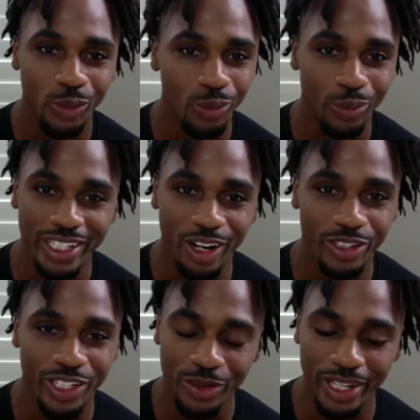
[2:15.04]

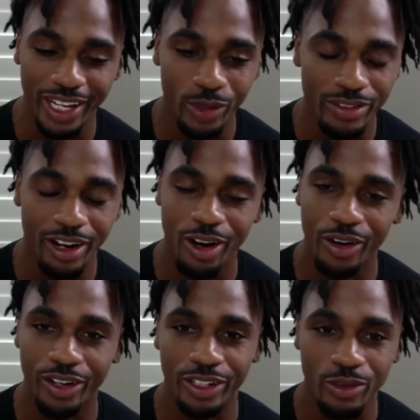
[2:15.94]
know that. We've all
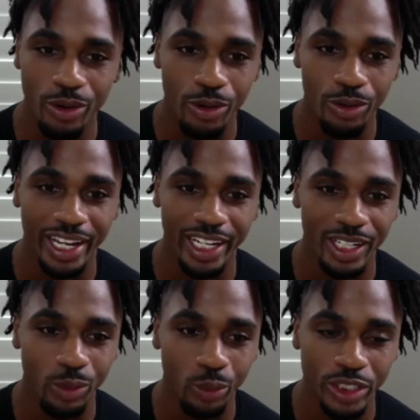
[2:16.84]
heard the quote,
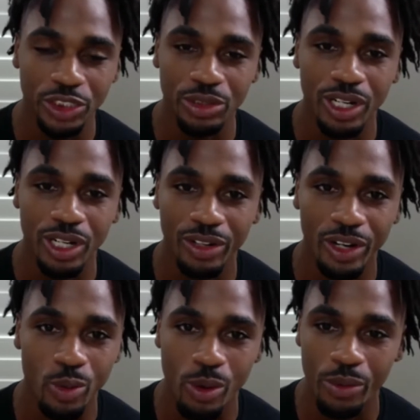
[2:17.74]
like, what you don't
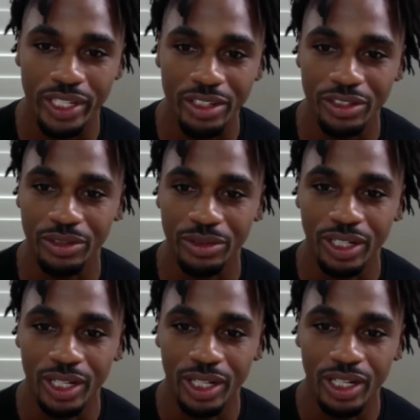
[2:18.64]
know won't kill you,
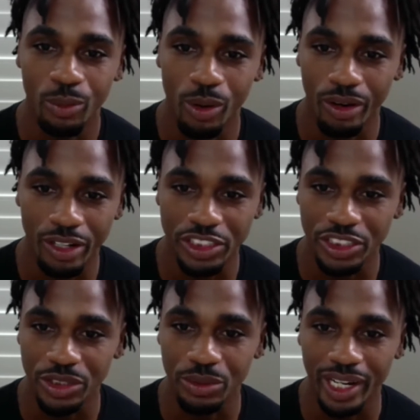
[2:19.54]
won't hurt
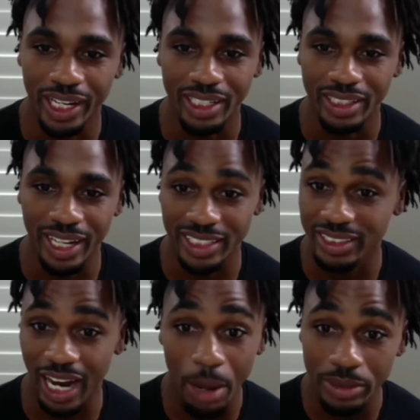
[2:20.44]
you. And that's
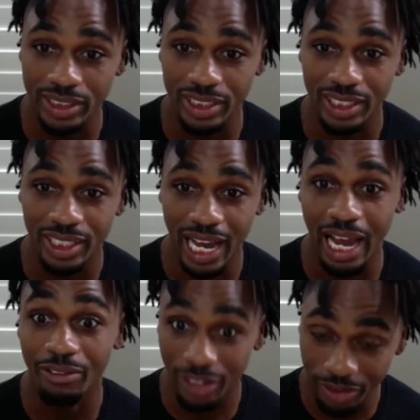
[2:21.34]
the opposite.
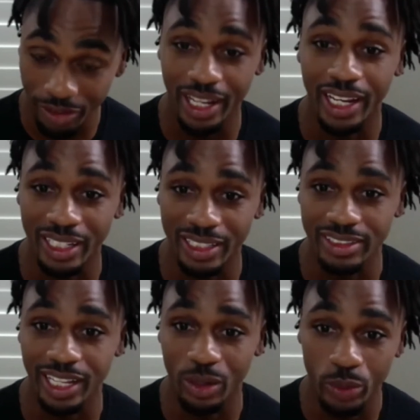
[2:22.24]
I've learned that it is
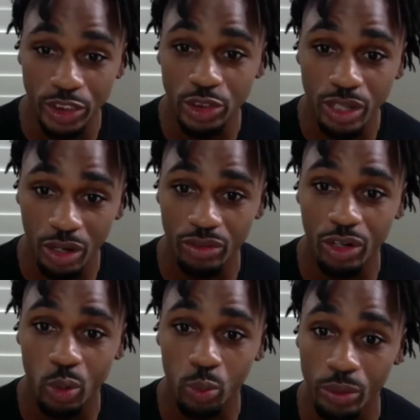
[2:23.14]
like what you don't
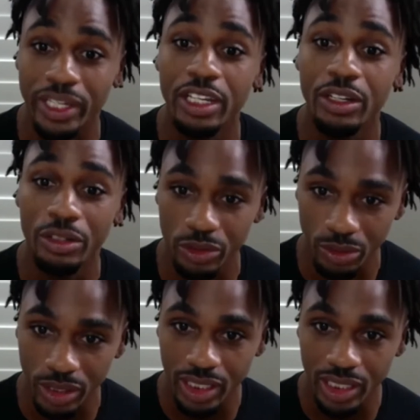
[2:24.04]
know will kill you.
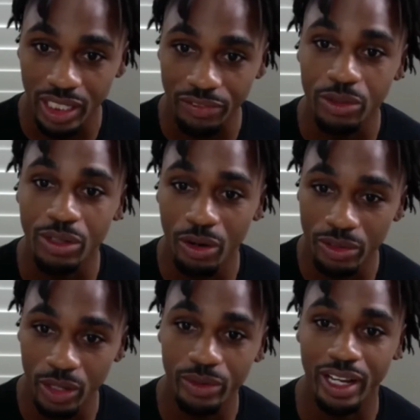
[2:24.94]
If you don't
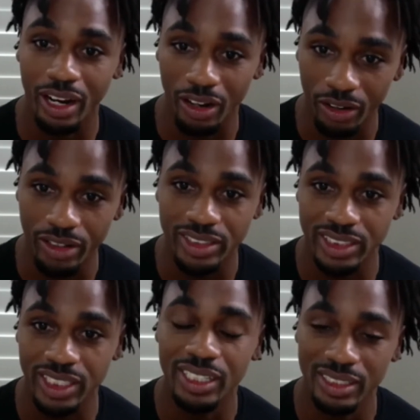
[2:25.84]
know that hurt
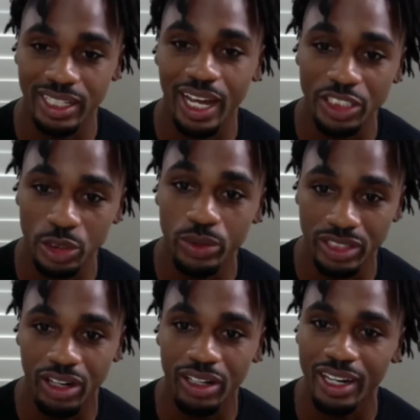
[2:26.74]
sitting inside you will
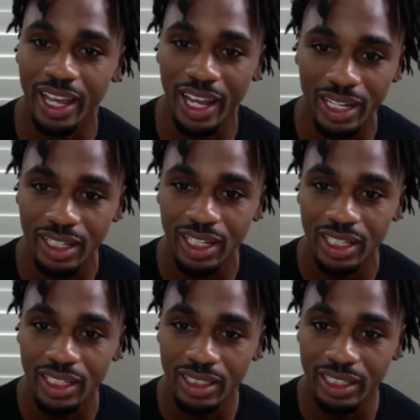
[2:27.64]
turn into hate,
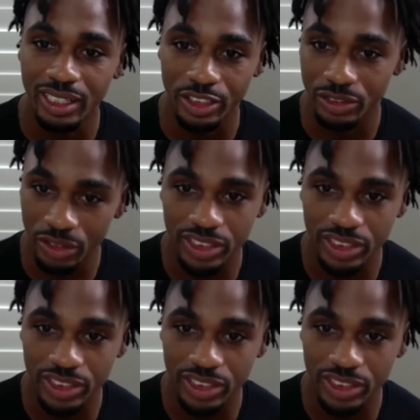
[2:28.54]
then you're